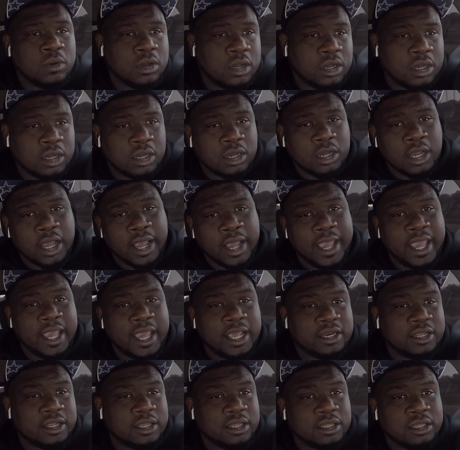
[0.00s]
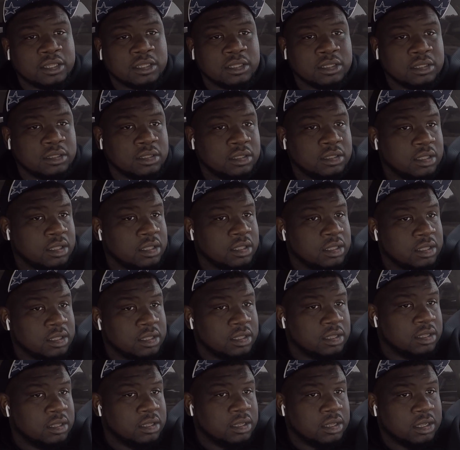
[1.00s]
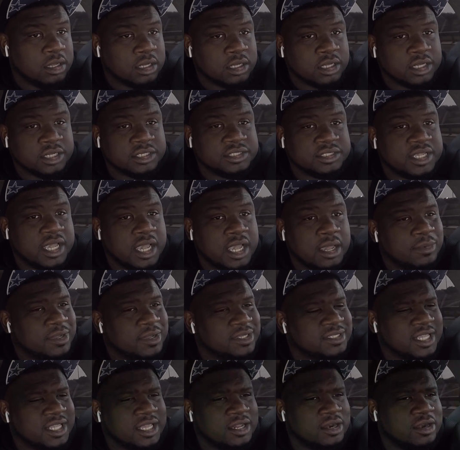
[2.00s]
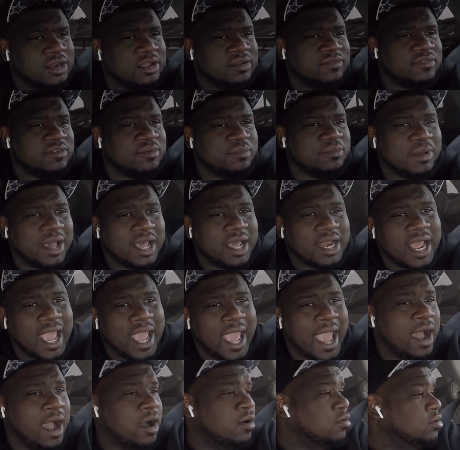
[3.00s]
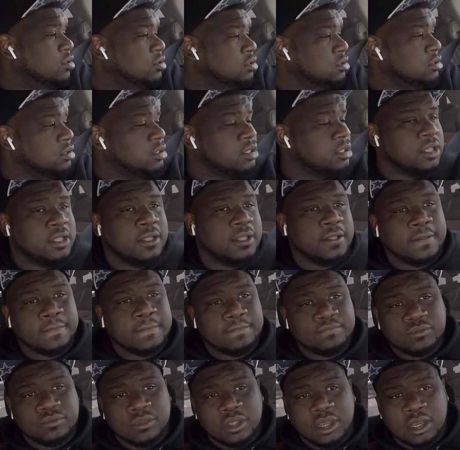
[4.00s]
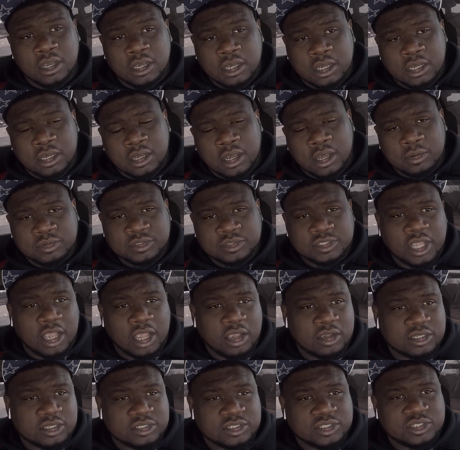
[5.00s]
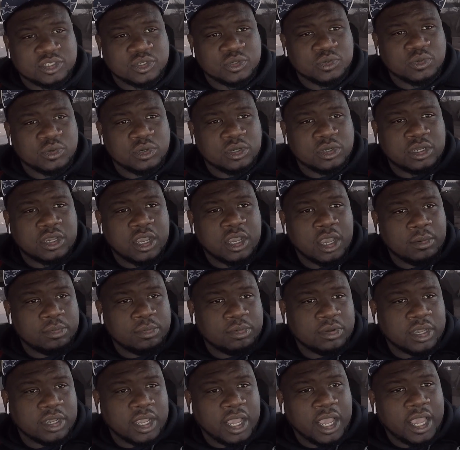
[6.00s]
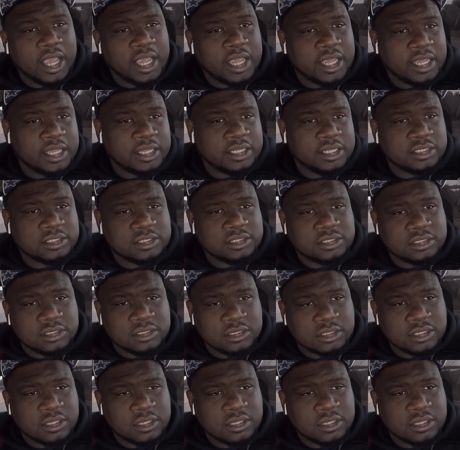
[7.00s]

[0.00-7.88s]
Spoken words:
I had a good time. I stayed on there for about an hour. I was talking to a couple guys.